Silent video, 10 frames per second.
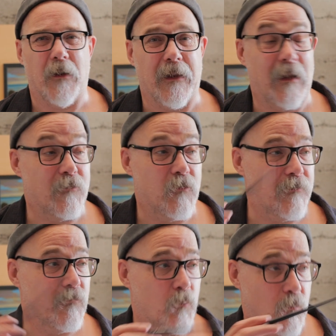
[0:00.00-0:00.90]
I
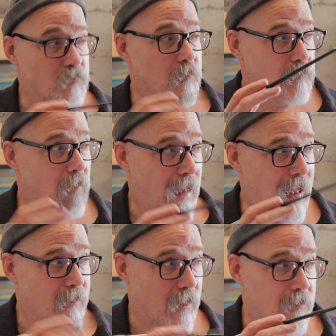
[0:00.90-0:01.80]
just
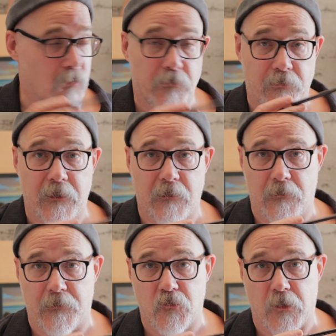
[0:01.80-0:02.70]
had, you'll see it
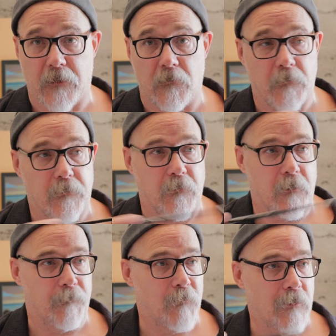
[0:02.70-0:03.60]
on the channel, it's
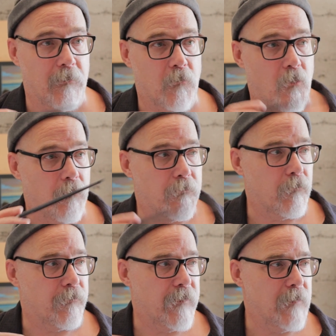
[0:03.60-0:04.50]
a little
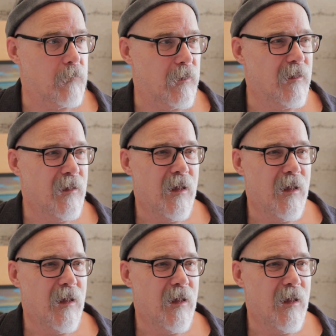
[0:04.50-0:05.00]
coastal scene, but